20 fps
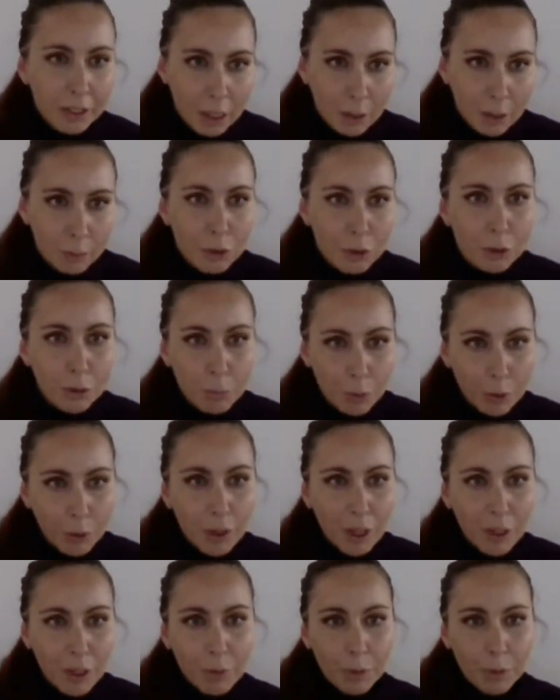launched the
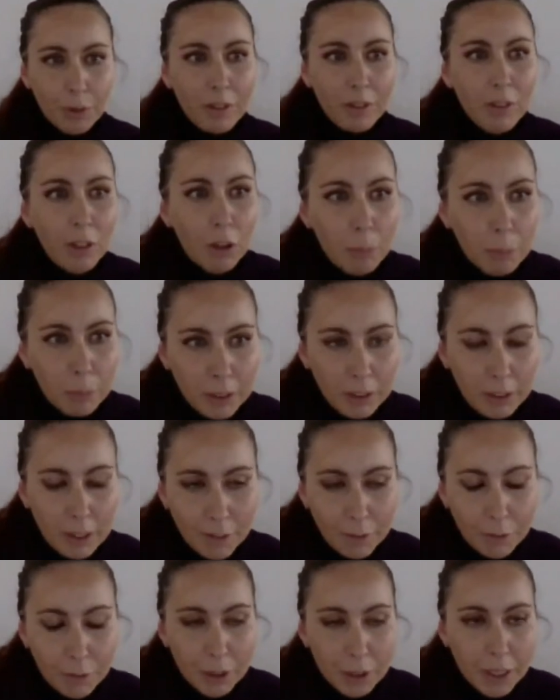Program for Development in
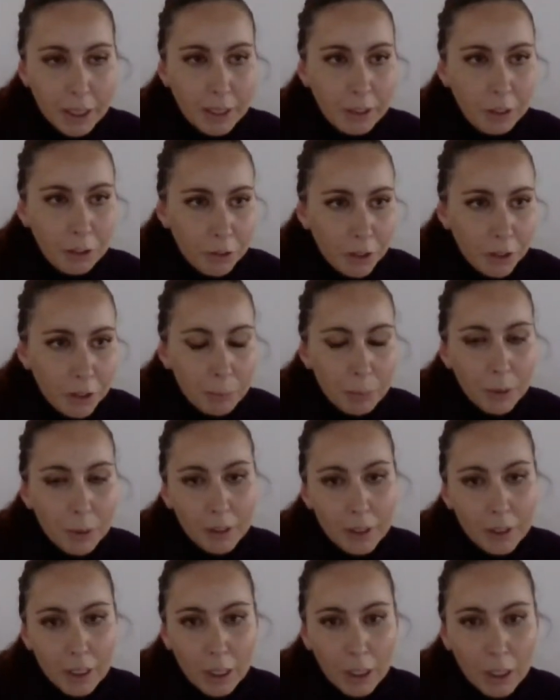Africa in
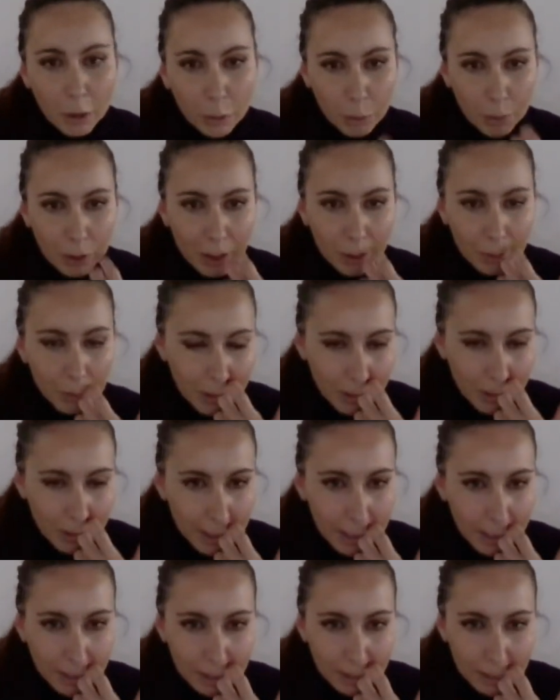November
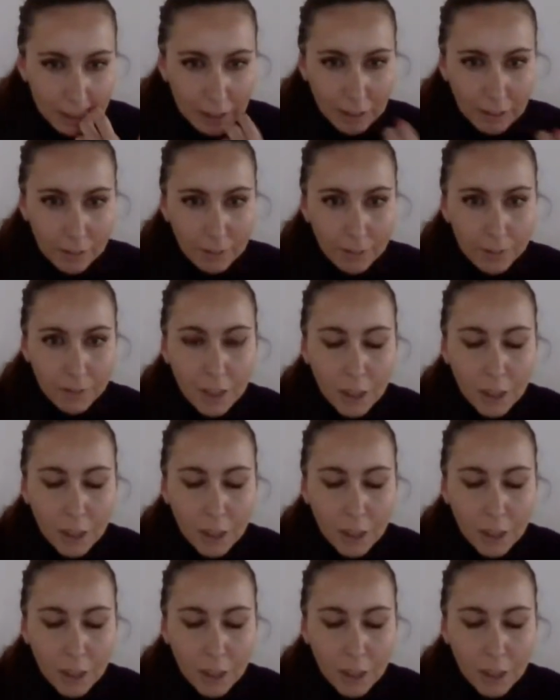2019.